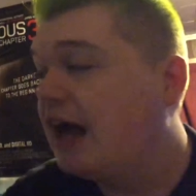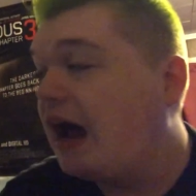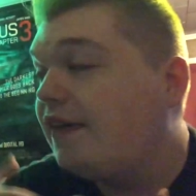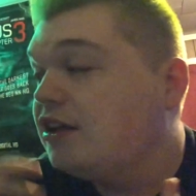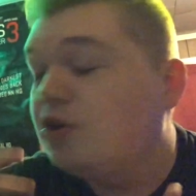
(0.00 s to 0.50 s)

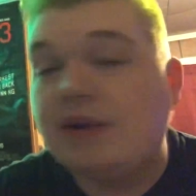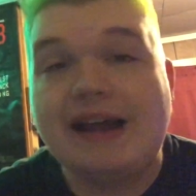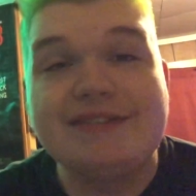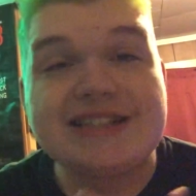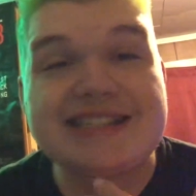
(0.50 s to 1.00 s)
I think you would
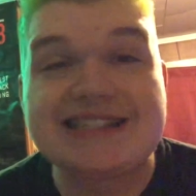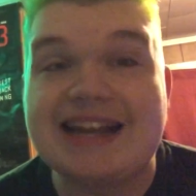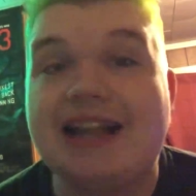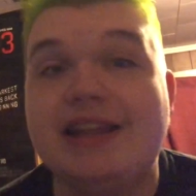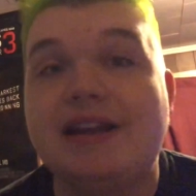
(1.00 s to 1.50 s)
have a
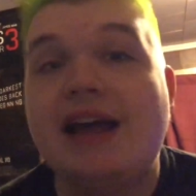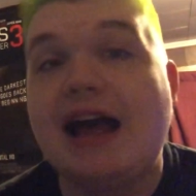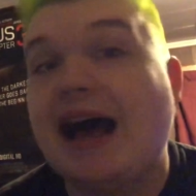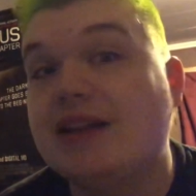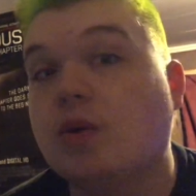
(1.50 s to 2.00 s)
solid
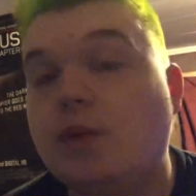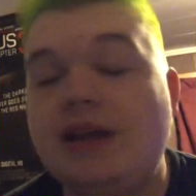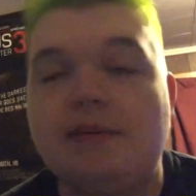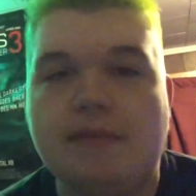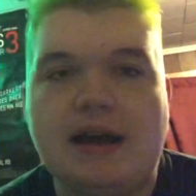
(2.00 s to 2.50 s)

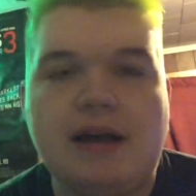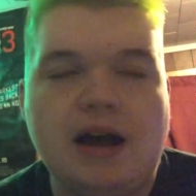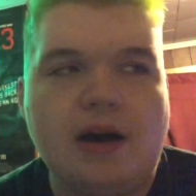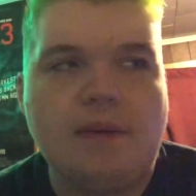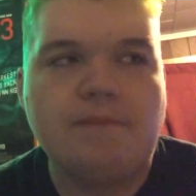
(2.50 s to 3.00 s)
Halloween,
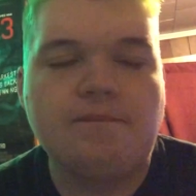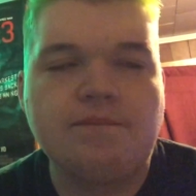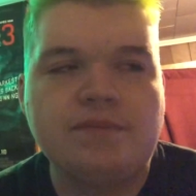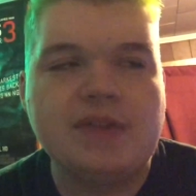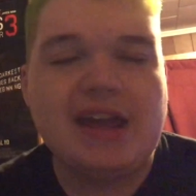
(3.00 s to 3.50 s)
um,
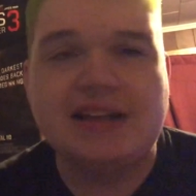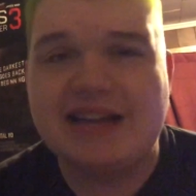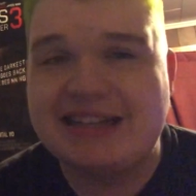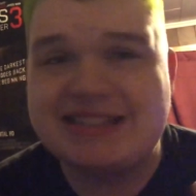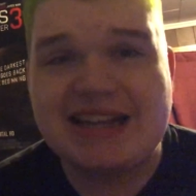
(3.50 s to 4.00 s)
a,
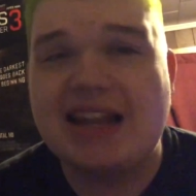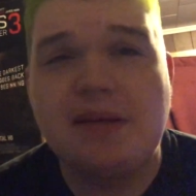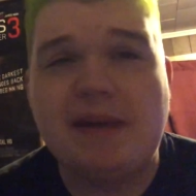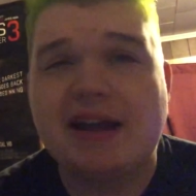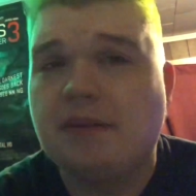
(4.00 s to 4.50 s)
a
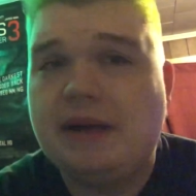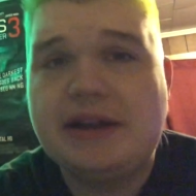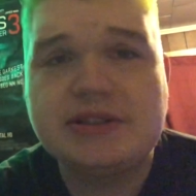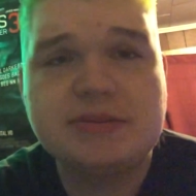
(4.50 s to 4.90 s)
solid Michael Myers